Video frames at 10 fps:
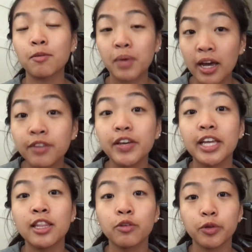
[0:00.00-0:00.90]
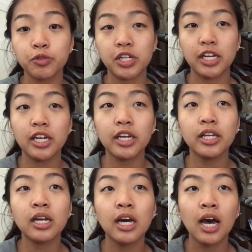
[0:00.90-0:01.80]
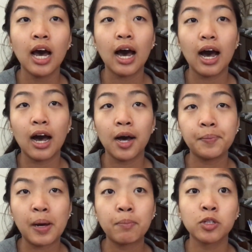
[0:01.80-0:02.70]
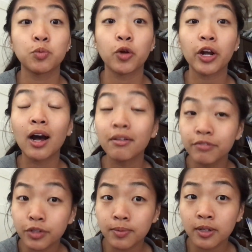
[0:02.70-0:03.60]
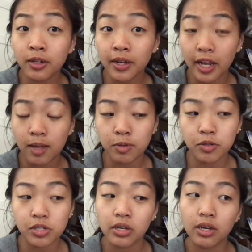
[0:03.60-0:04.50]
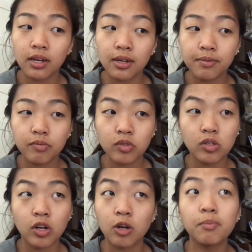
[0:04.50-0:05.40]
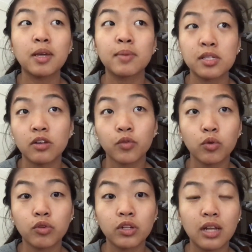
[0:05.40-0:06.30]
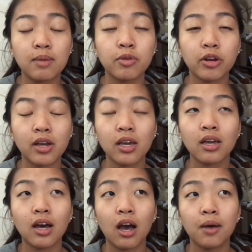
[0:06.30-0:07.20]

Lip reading: that I'm kind of in the routine, I'm much more comfortable and able to, you know, make myself go to the library.